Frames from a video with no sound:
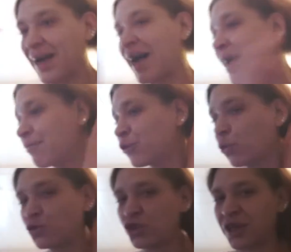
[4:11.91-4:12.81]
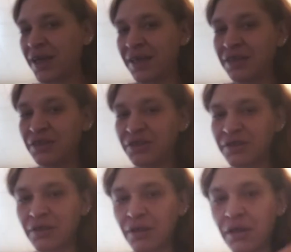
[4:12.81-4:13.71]
I have no
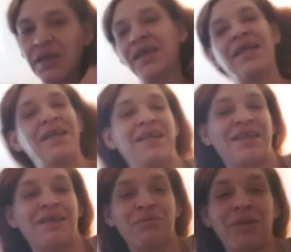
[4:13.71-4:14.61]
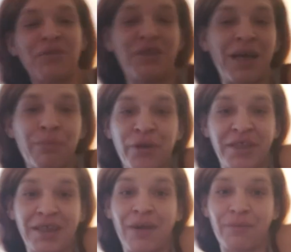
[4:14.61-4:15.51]
sheds. And I'm definitely not
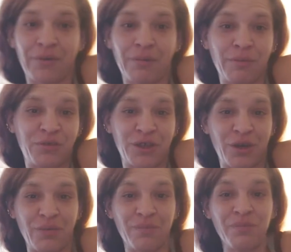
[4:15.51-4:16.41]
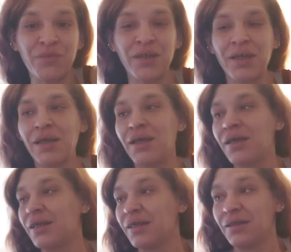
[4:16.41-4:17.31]
breaking out from them. So
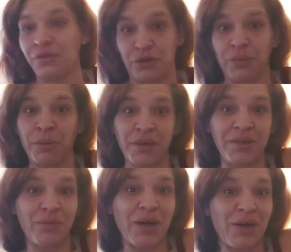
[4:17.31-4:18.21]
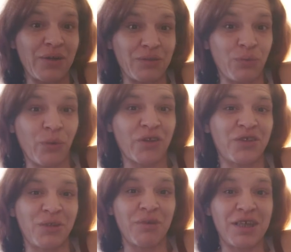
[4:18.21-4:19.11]
they're pretty well
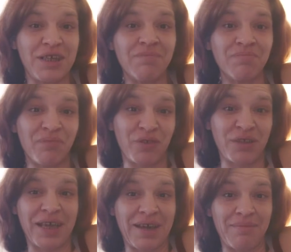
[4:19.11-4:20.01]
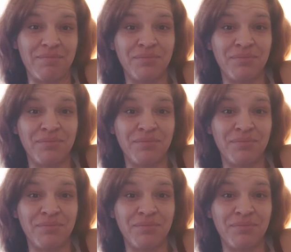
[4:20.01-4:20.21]
worth the money for that.